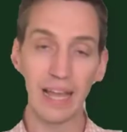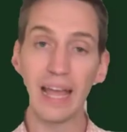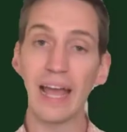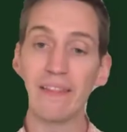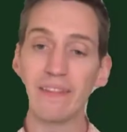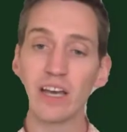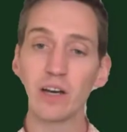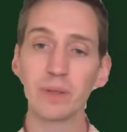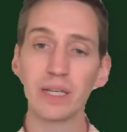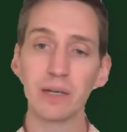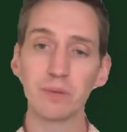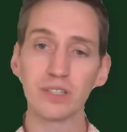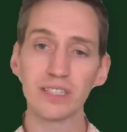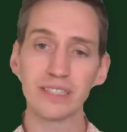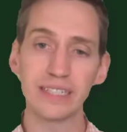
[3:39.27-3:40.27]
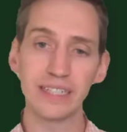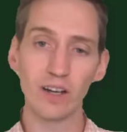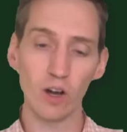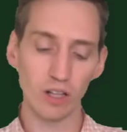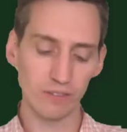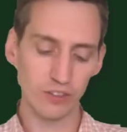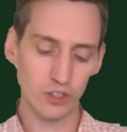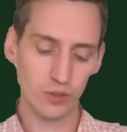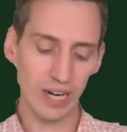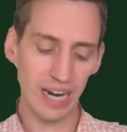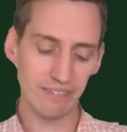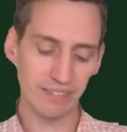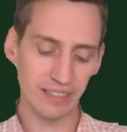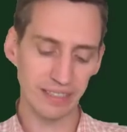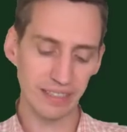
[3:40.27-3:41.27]
And they'll be able to see all of the
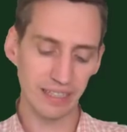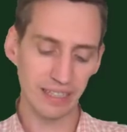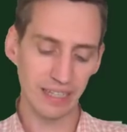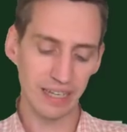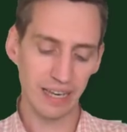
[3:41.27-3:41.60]
traffic